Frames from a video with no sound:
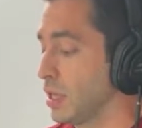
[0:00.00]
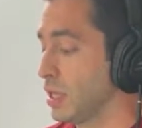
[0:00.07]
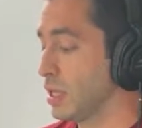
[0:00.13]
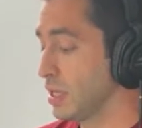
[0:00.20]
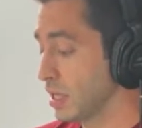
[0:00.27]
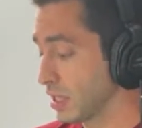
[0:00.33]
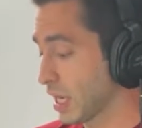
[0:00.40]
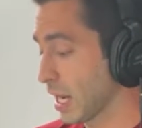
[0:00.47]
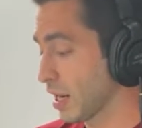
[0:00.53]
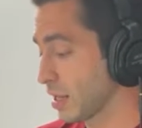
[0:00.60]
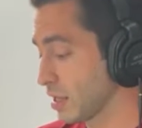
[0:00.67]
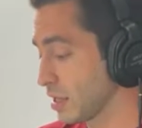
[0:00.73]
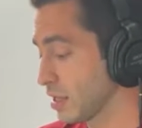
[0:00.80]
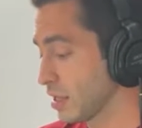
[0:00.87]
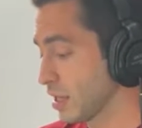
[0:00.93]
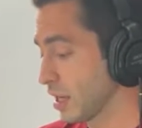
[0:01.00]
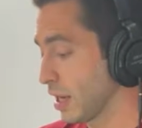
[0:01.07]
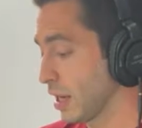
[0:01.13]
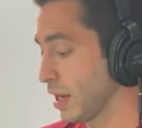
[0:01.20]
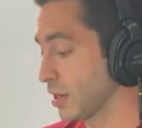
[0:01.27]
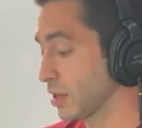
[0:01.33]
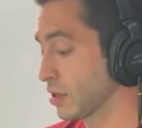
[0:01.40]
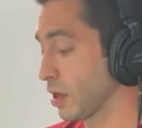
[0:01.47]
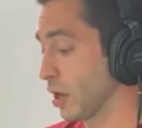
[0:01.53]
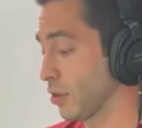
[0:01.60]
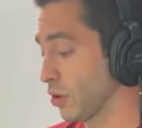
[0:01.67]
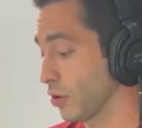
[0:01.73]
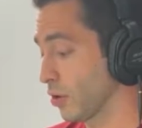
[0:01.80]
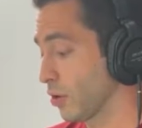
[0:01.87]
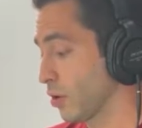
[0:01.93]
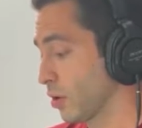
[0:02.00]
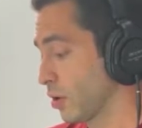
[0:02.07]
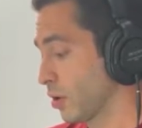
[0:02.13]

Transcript: Ian Kennedy, and another